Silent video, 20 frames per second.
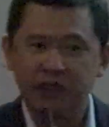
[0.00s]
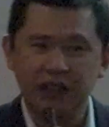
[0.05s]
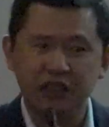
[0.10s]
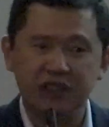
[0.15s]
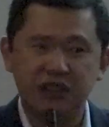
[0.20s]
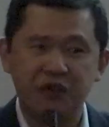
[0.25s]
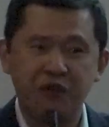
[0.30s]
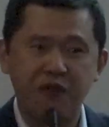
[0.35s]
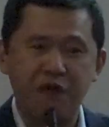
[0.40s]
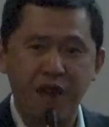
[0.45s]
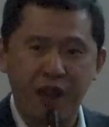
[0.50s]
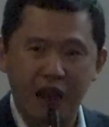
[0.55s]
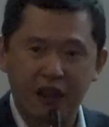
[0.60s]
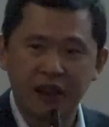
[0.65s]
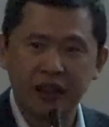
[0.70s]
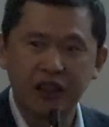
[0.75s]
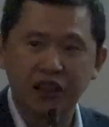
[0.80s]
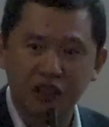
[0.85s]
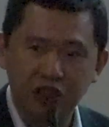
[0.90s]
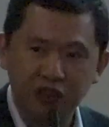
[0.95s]
It's
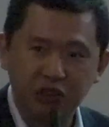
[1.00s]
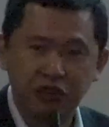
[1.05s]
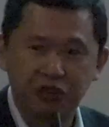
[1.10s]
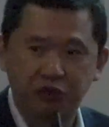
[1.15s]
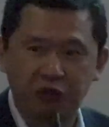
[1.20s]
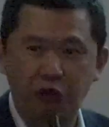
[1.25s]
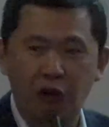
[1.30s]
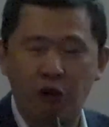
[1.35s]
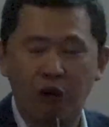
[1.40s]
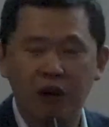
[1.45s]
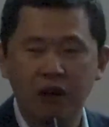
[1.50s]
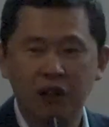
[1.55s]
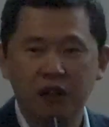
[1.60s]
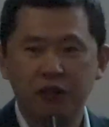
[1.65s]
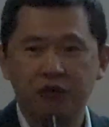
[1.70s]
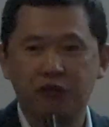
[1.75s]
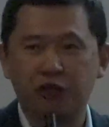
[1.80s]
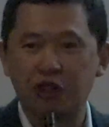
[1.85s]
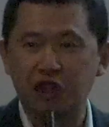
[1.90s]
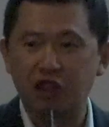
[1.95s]
very useful
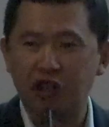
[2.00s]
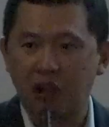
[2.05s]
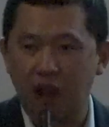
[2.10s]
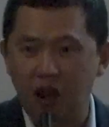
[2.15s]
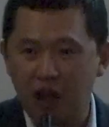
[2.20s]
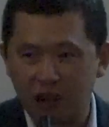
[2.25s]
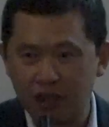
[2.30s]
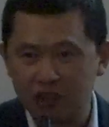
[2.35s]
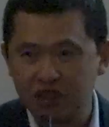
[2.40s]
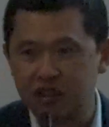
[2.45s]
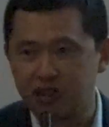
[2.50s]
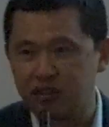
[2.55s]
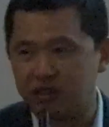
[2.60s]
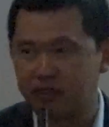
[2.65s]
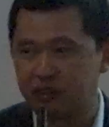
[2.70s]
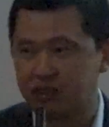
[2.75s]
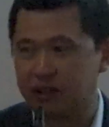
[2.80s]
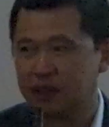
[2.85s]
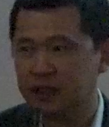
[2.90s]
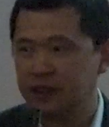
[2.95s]
for
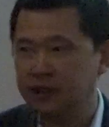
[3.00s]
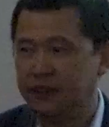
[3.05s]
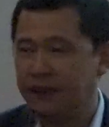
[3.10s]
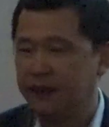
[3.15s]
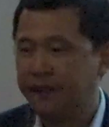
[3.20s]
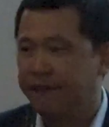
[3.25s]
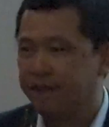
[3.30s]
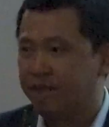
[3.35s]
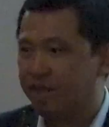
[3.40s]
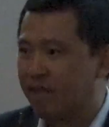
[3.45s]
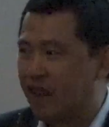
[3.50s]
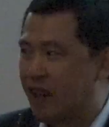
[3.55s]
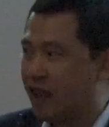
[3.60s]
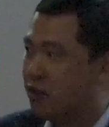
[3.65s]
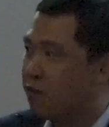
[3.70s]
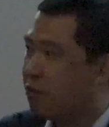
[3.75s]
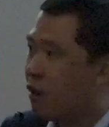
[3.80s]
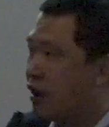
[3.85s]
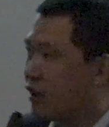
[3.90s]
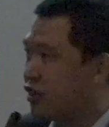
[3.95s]
ecologists
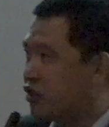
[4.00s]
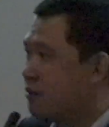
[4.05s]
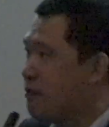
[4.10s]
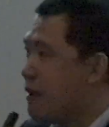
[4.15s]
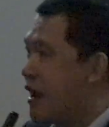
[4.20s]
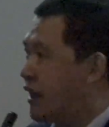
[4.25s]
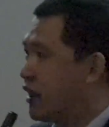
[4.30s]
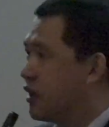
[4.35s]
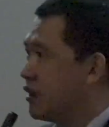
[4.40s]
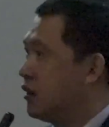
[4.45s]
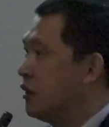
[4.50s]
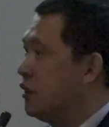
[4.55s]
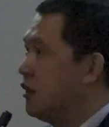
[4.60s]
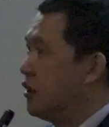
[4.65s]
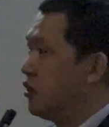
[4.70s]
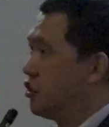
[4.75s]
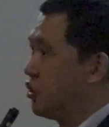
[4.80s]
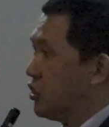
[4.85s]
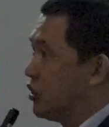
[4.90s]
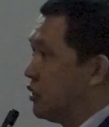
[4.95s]
and policymakers
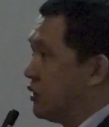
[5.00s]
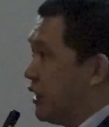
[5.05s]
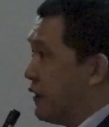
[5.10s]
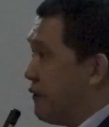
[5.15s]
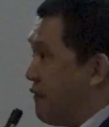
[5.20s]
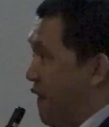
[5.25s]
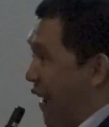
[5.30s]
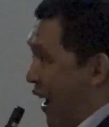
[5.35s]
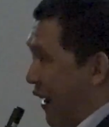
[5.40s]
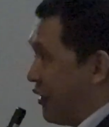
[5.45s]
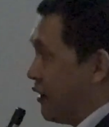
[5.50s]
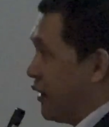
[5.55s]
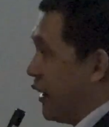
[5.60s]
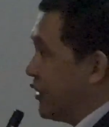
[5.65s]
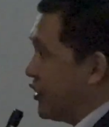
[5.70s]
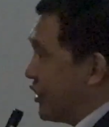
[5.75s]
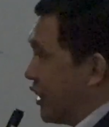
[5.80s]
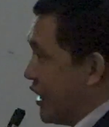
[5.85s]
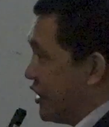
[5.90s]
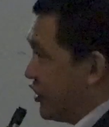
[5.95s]
to
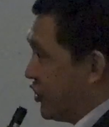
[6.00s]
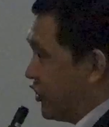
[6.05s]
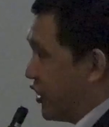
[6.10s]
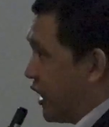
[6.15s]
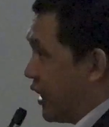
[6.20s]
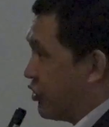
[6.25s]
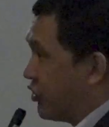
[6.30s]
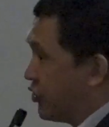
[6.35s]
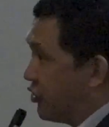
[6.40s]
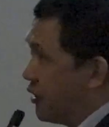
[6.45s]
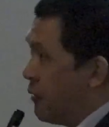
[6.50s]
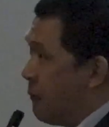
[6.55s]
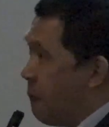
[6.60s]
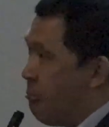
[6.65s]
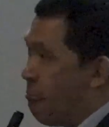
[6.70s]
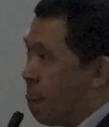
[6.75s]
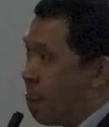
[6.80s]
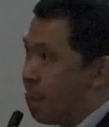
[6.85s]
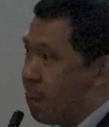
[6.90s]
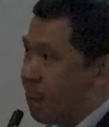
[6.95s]
evaluate and assess
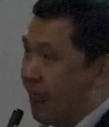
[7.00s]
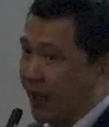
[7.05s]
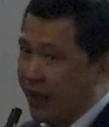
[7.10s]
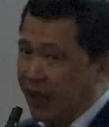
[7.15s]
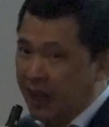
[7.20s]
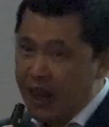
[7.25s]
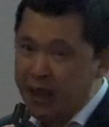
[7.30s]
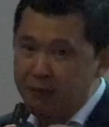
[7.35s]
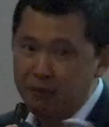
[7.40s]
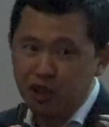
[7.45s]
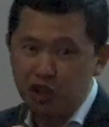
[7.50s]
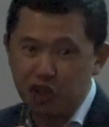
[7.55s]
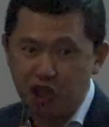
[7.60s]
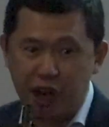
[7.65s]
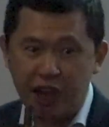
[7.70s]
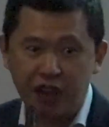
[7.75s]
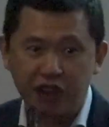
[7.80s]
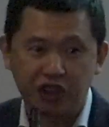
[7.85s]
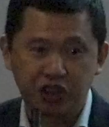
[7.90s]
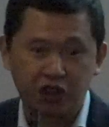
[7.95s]
the climate
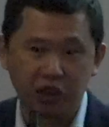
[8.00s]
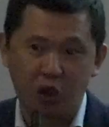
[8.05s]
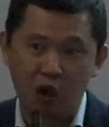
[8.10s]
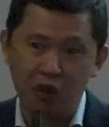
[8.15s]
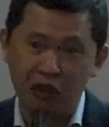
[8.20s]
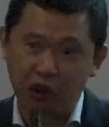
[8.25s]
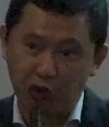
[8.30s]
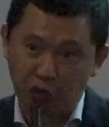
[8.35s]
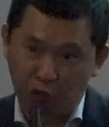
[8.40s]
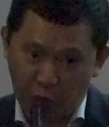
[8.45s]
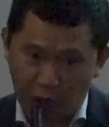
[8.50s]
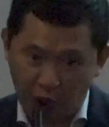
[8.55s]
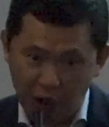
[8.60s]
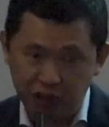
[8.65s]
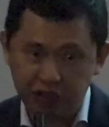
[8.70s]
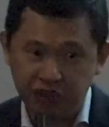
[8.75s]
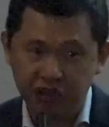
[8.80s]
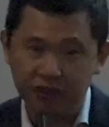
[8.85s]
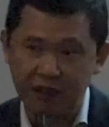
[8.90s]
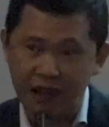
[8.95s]
change on the
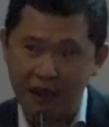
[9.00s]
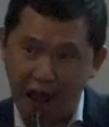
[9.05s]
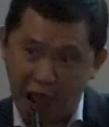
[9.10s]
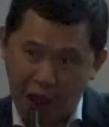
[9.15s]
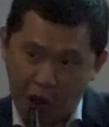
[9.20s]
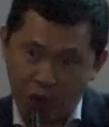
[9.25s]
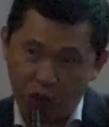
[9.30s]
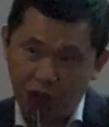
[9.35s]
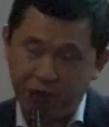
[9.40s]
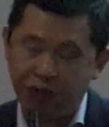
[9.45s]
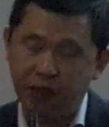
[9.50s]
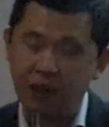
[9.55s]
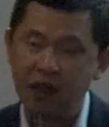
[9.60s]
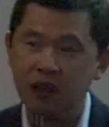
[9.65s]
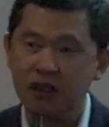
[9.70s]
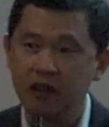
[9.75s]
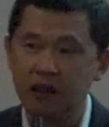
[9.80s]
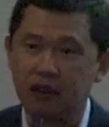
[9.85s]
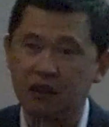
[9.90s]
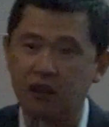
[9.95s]
growth and health
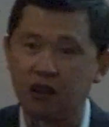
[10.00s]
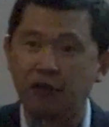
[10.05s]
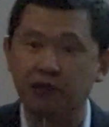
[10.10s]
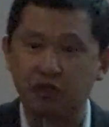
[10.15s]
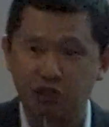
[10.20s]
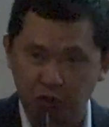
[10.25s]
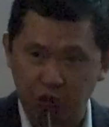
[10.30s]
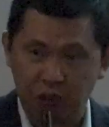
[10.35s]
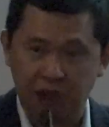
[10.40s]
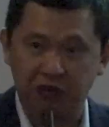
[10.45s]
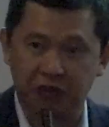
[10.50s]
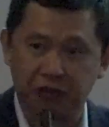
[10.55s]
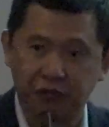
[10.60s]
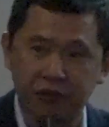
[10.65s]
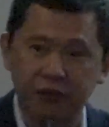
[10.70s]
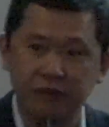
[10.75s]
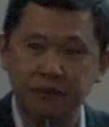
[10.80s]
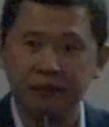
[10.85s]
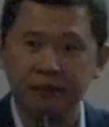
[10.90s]
of the reef.